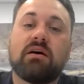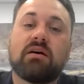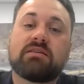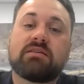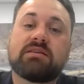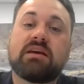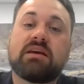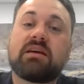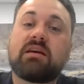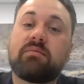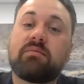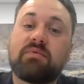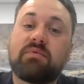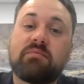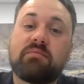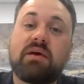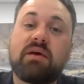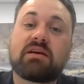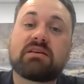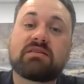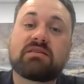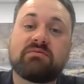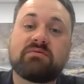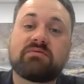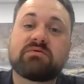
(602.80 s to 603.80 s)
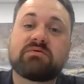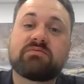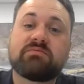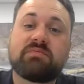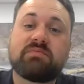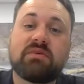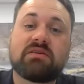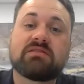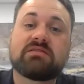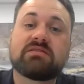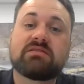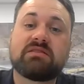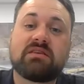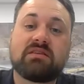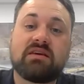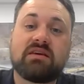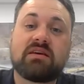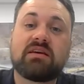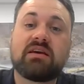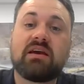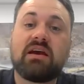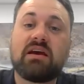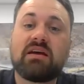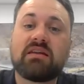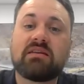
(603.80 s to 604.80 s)
take up the maximum space that they
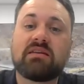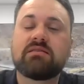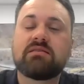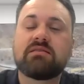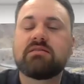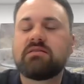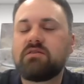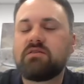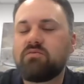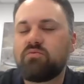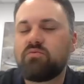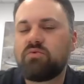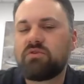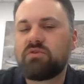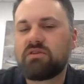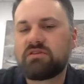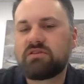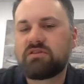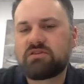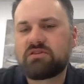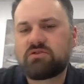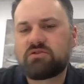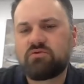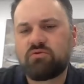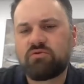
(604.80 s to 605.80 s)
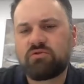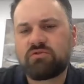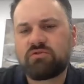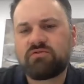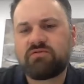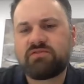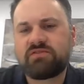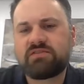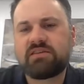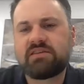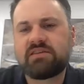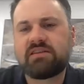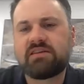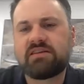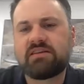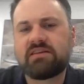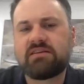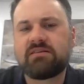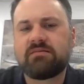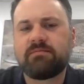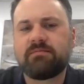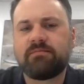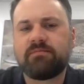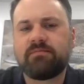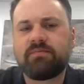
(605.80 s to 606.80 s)
can within the storage
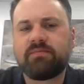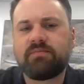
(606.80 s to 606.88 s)
facility.